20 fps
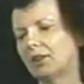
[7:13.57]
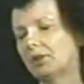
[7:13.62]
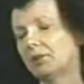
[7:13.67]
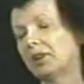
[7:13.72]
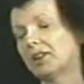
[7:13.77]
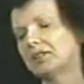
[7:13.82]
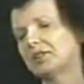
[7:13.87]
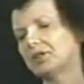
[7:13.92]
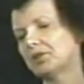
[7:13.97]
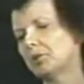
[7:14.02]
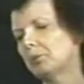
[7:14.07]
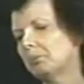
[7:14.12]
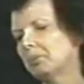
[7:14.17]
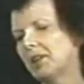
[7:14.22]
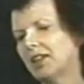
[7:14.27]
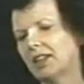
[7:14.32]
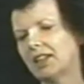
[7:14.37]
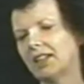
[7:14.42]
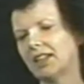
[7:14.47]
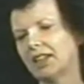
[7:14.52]
there are so
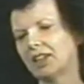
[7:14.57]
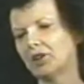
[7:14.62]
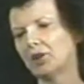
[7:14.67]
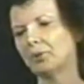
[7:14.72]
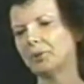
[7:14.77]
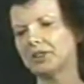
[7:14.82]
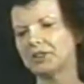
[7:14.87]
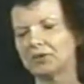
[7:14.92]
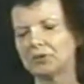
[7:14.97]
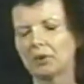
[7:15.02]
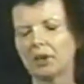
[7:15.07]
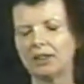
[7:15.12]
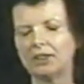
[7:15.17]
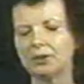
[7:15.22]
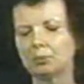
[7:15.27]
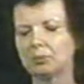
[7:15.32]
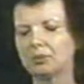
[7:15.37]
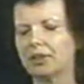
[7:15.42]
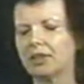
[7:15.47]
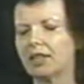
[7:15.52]
many, I always try
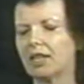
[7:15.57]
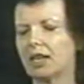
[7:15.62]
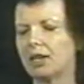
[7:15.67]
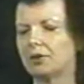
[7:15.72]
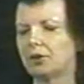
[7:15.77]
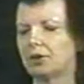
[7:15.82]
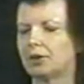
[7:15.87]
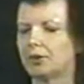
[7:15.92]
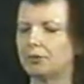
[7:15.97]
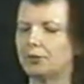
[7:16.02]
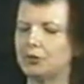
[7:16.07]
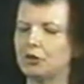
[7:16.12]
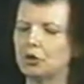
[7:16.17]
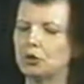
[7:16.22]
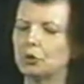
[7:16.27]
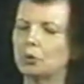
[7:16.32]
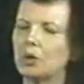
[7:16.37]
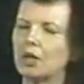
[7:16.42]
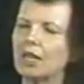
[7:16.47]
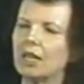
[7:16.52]
to bring out a
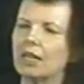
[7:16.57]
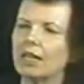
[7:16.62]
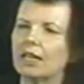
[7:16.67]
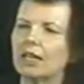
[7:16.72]
few.